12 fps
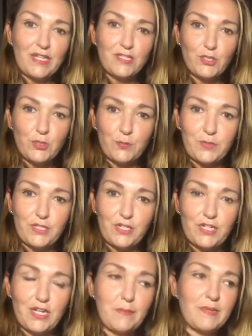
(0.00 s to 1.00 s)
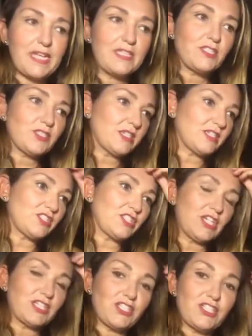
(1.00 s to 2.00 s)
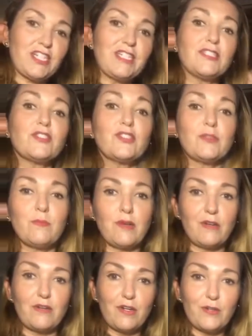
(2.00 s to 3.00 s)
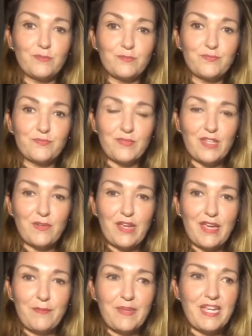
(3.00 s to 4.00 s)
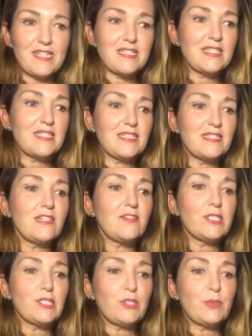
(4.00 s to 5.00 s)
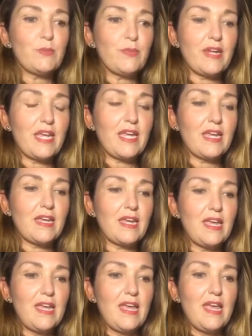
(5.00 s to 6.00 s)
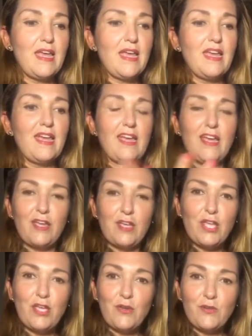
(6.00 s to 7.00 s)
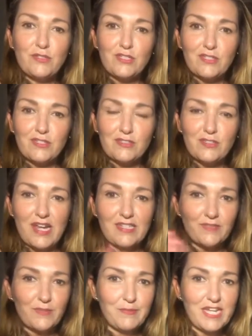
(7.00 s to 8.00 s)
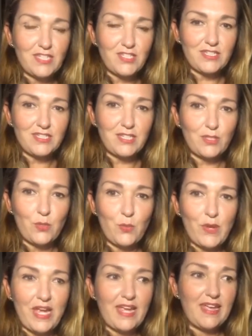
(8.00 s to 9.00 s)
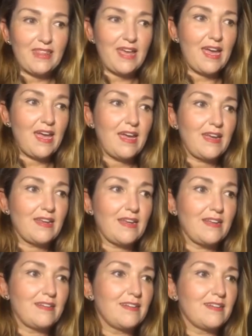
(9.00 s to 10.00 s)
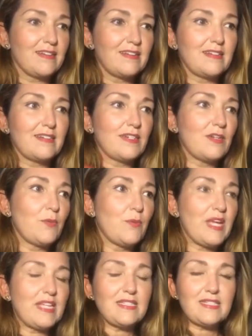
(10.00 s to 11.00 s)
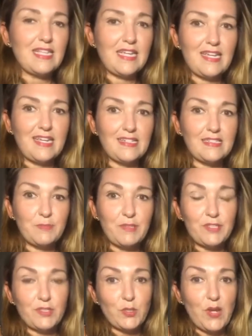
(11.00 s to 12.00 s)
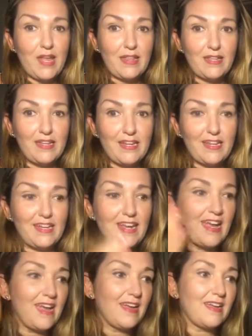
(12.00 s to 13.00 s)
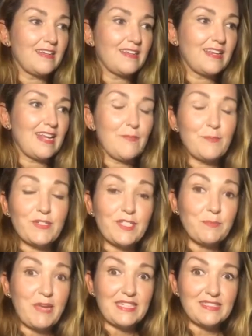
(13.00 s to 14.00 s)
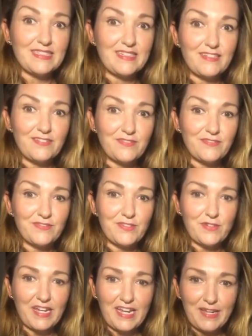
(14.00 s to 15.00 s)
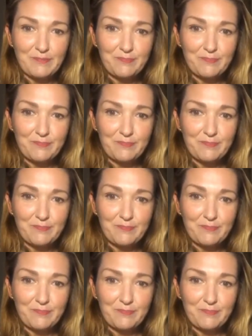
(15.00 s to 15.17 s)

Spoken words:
Jupiter coming into conjunction tomorrow, okay? Because this is going to bring huge transformations in the way that we see spirituality and in perspective, okay?